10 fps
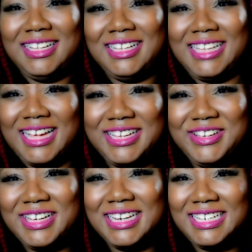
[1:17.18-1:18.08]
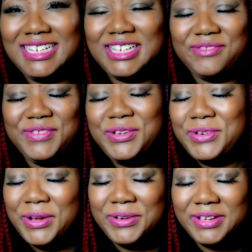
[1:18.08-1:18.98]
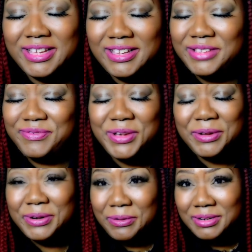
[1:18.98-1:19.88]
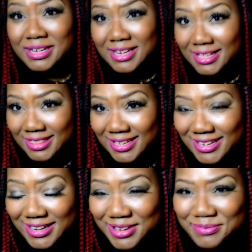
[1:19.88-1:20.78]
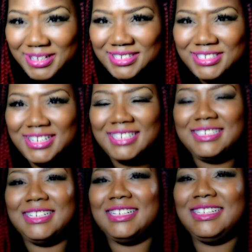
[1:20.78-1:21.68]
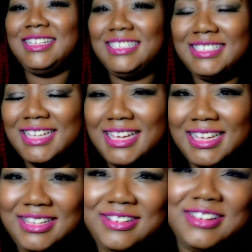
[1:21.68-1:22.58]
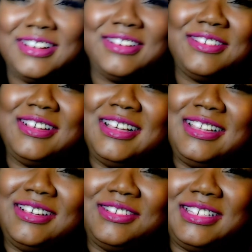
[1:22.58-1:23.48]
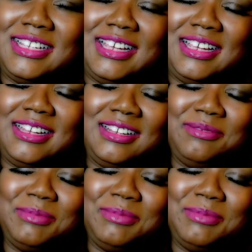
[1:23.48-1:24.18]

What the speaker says: Like, you can at least, if you don't know nothing about astrology, at least you know your sun,